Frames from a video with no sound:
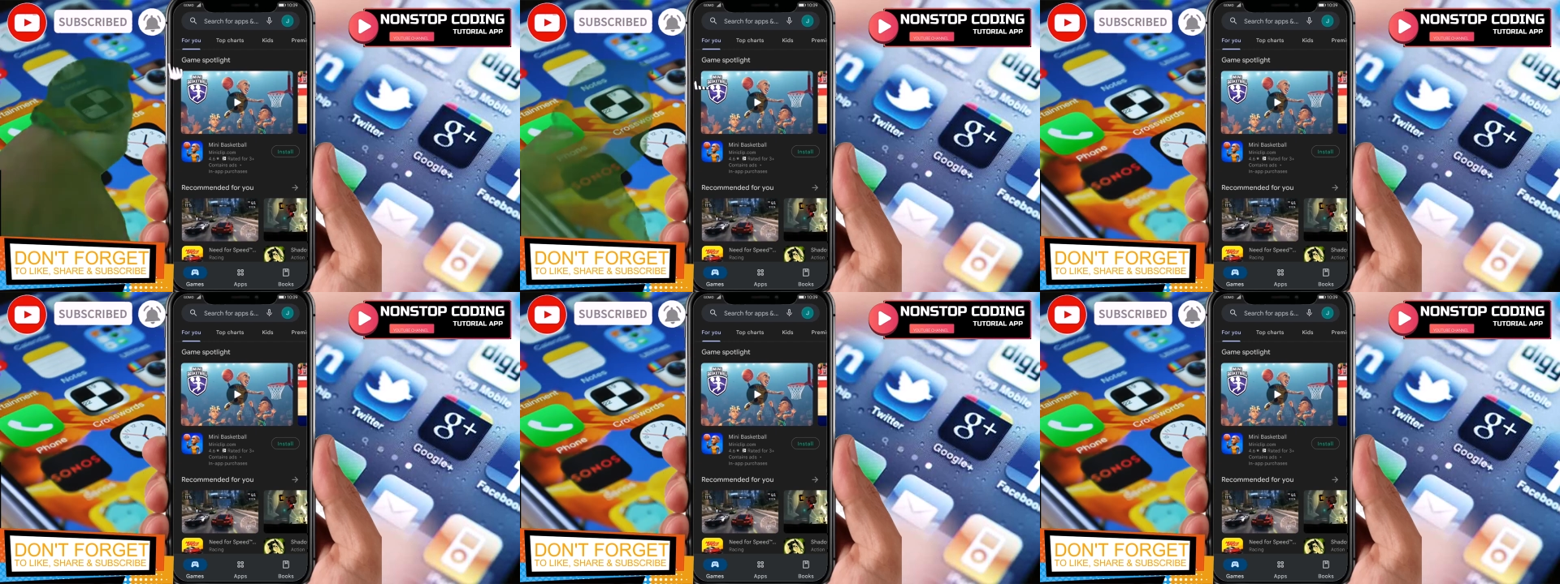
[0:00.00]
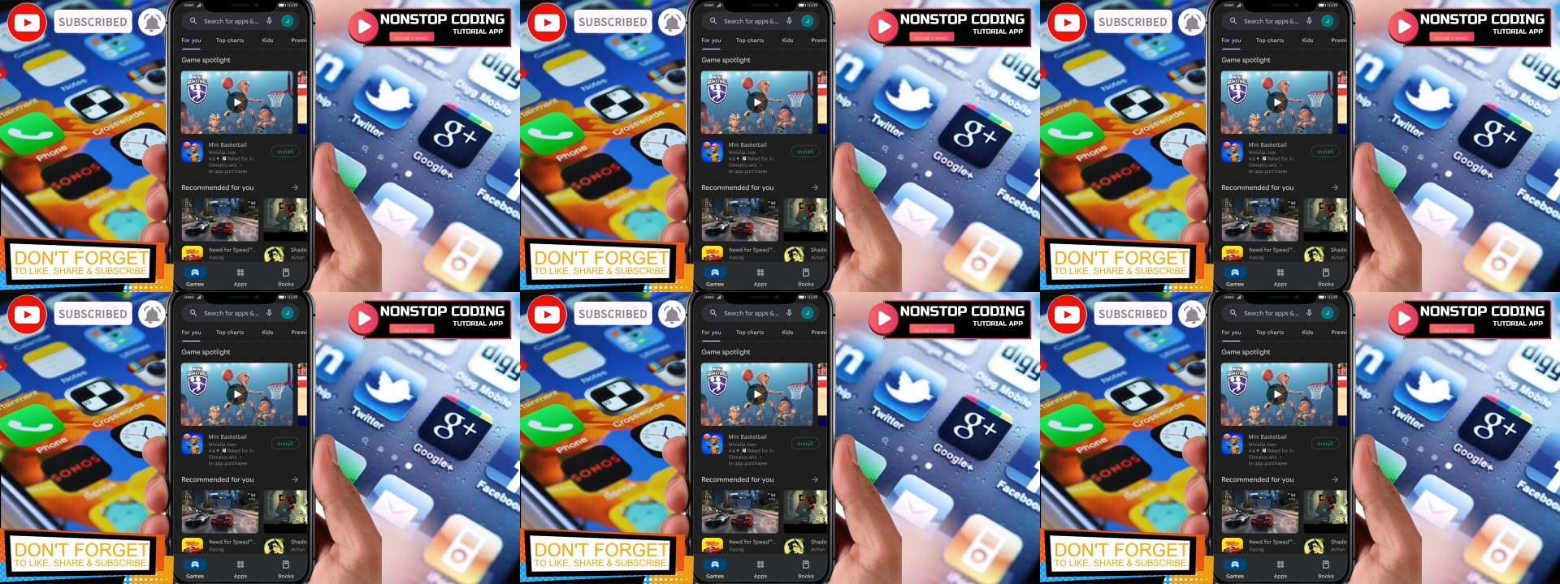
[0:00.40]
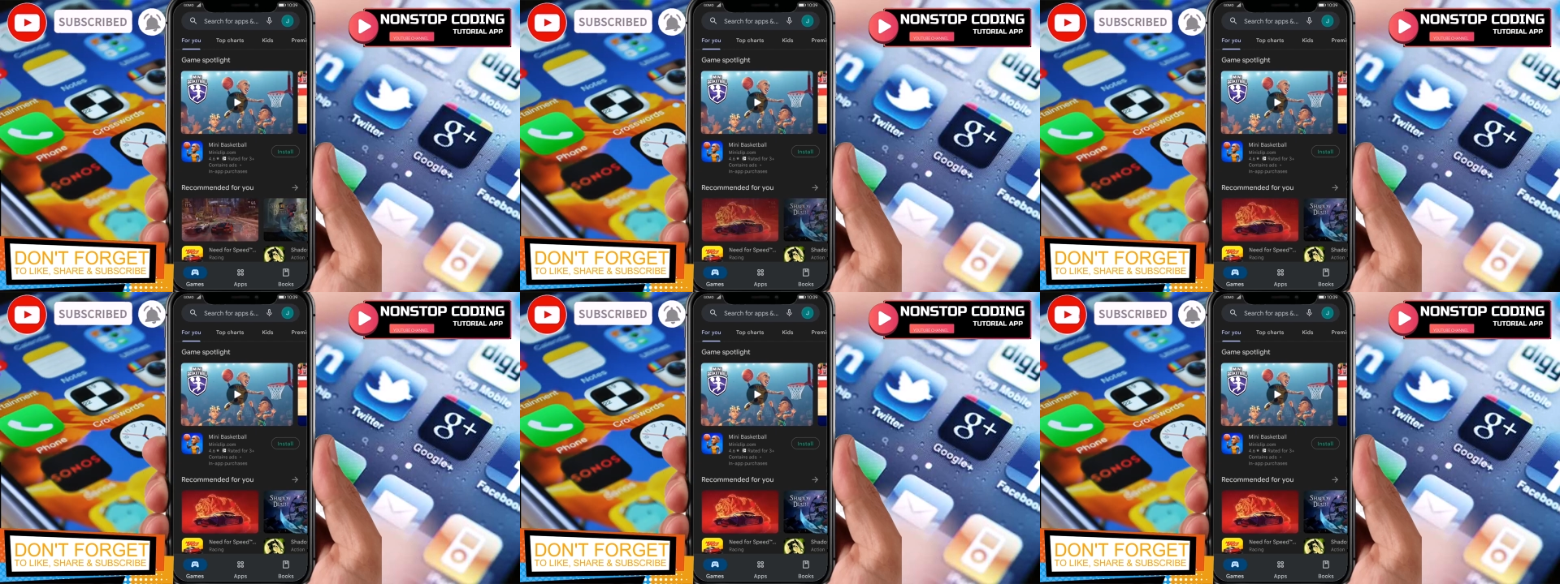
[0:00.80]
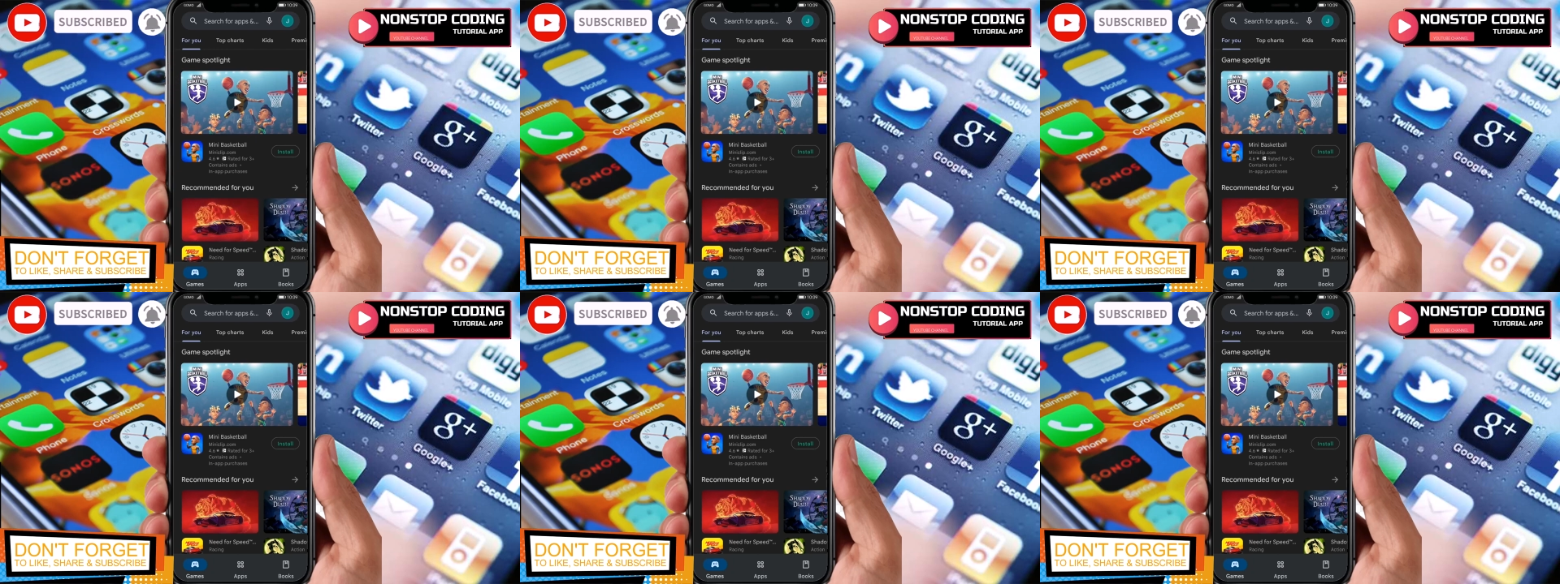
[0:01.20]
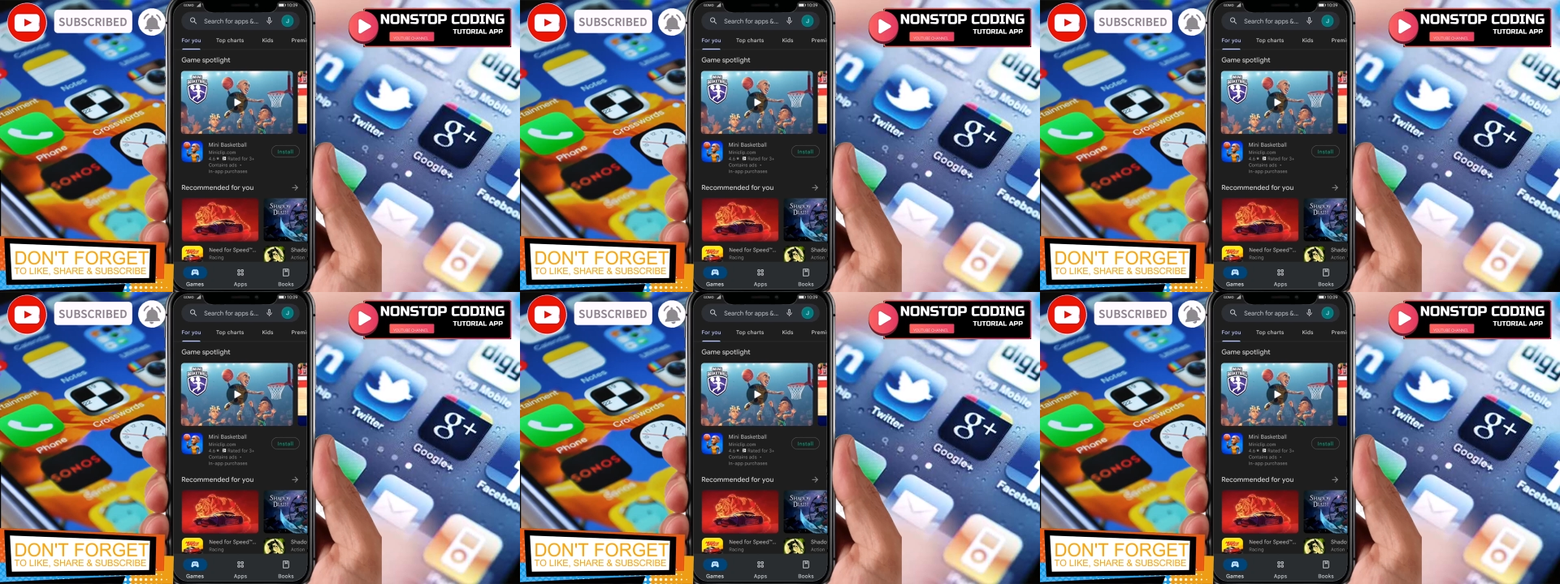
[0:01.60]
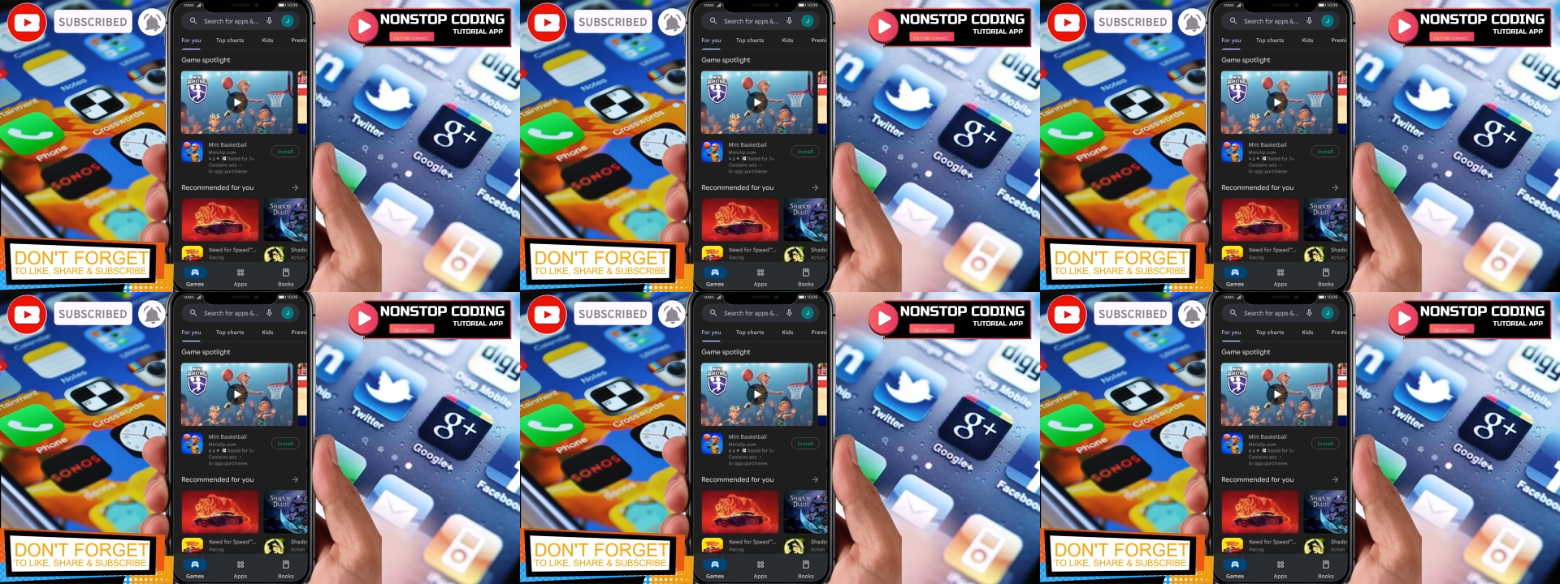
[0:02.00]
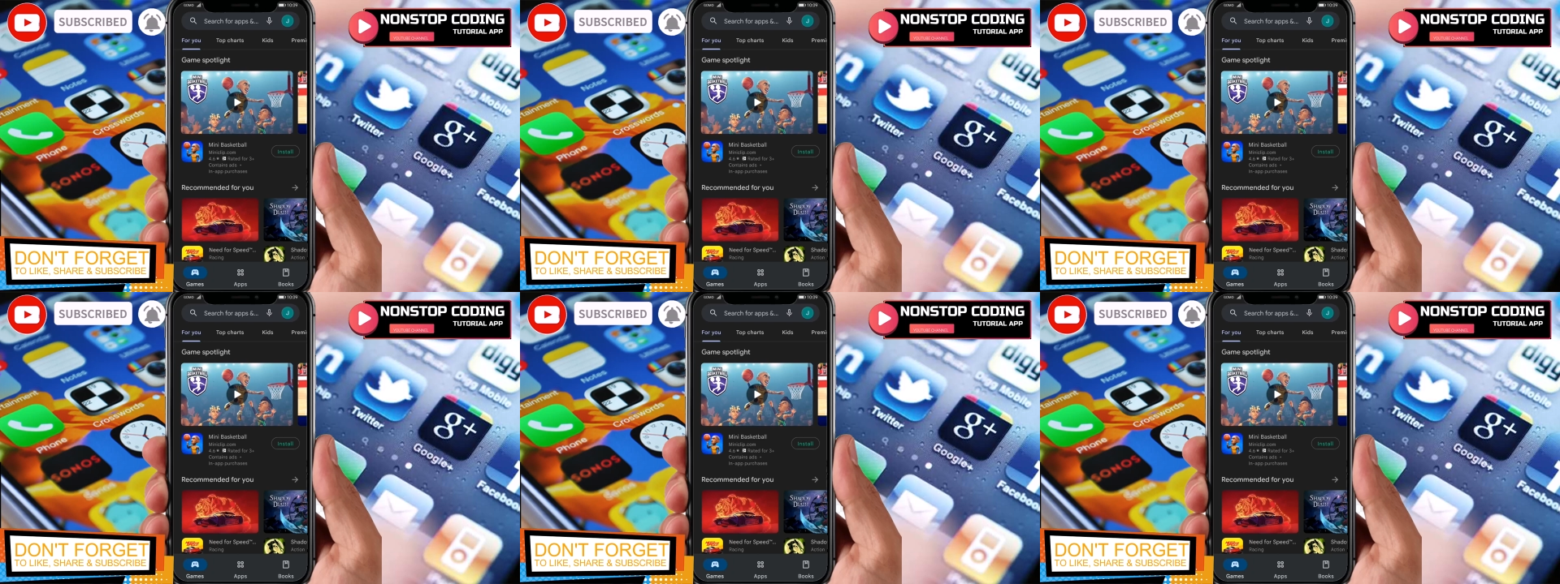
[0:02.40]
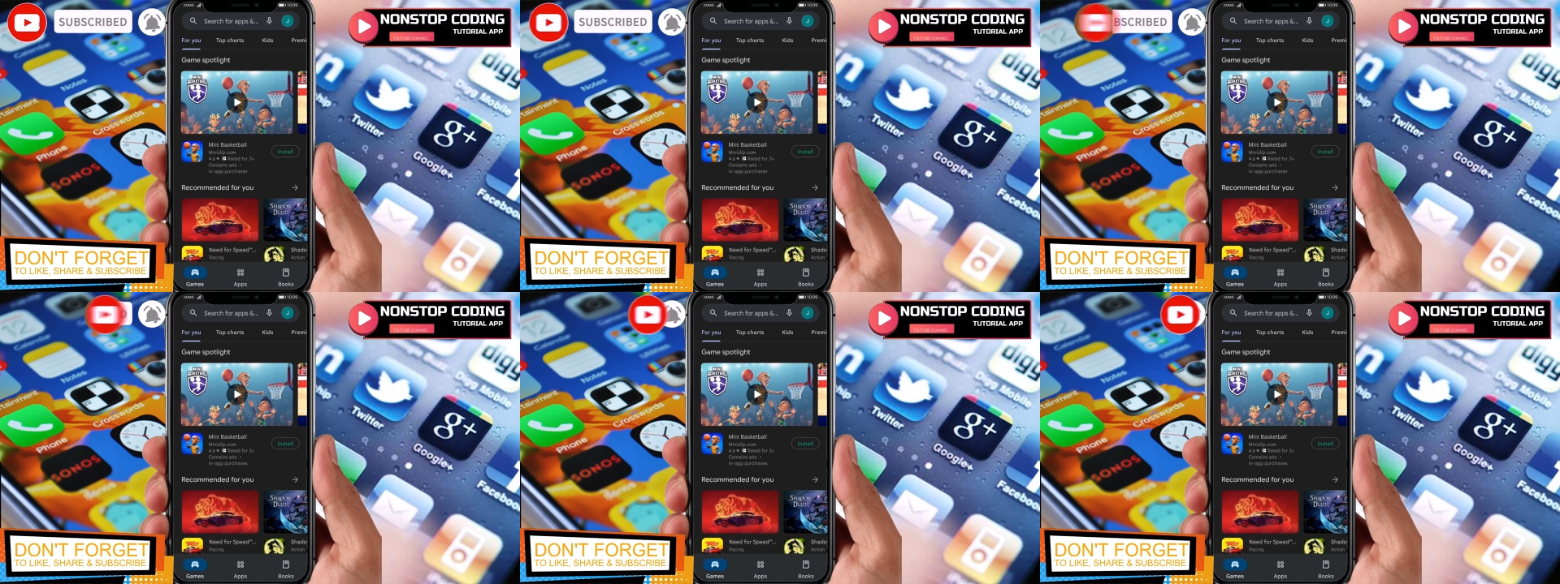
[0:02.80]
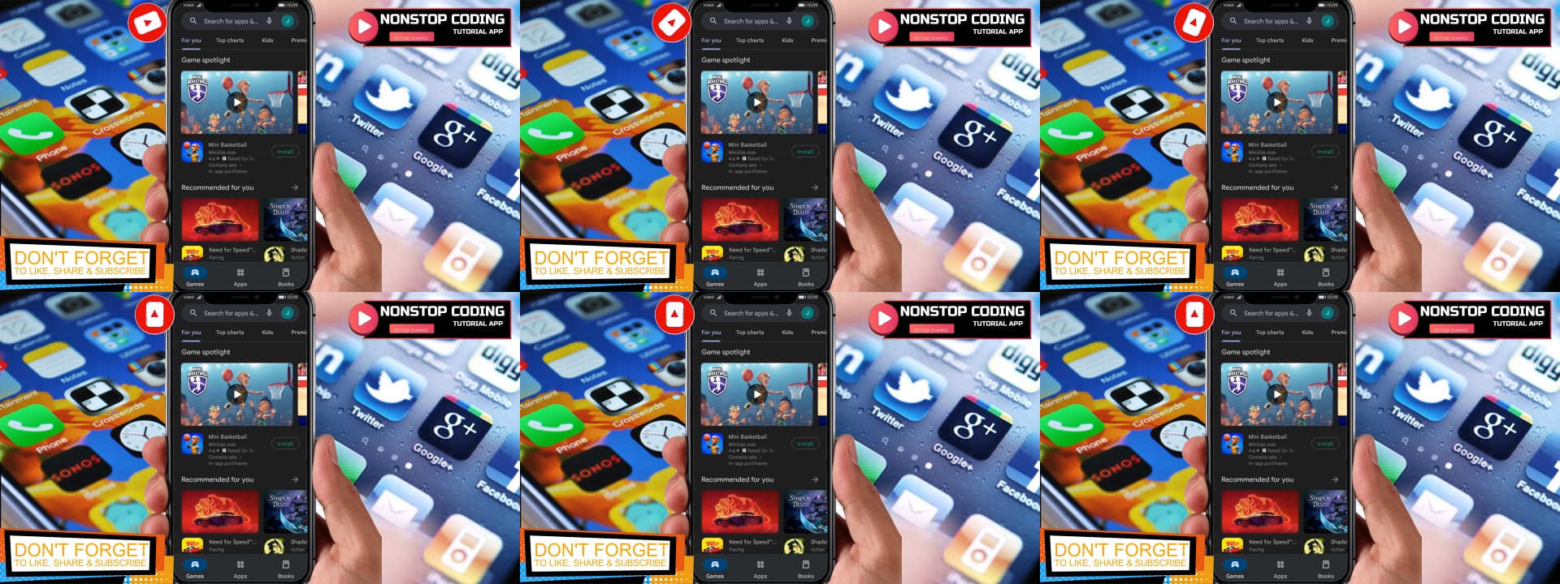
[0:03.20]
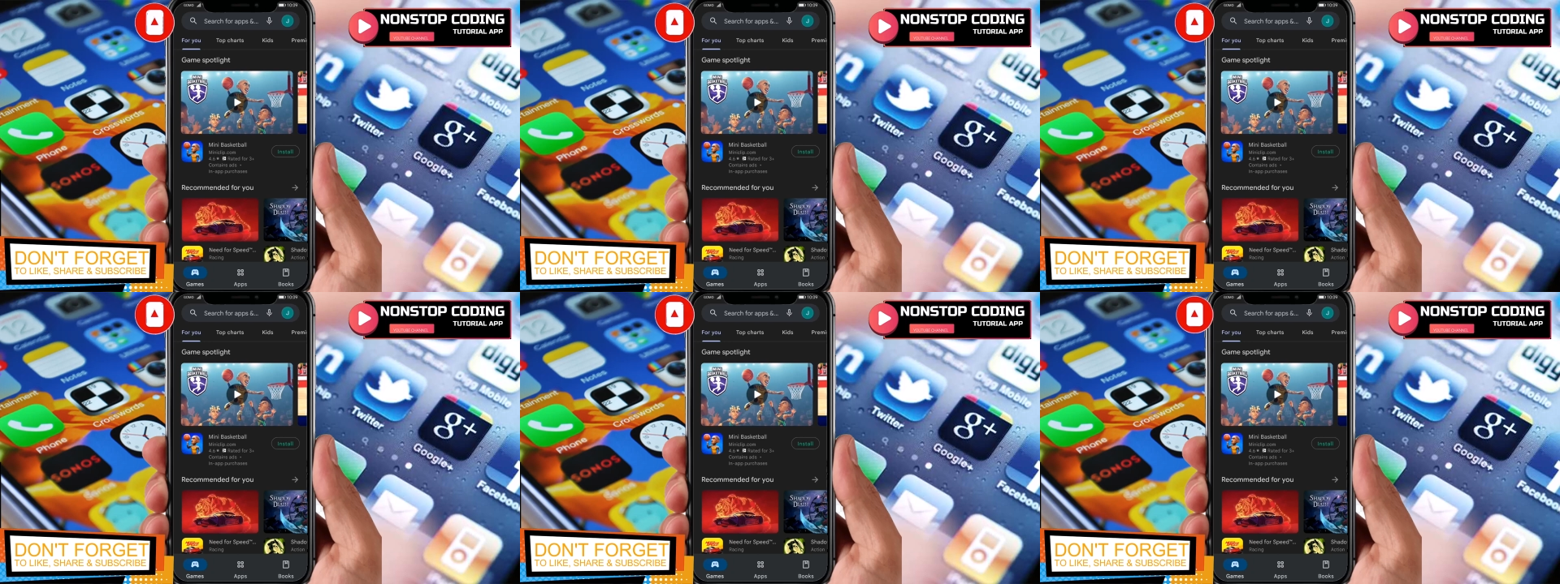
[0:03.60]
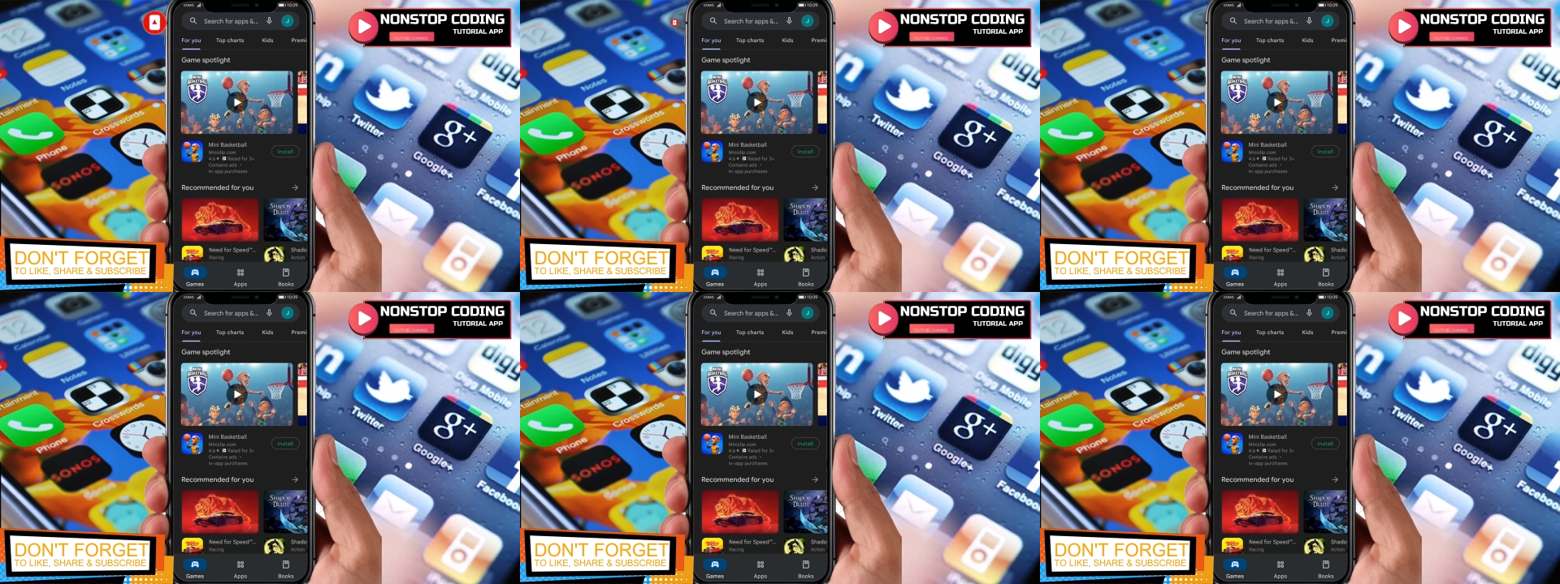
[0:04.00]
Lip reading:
No face is visible, so there are no lips to read.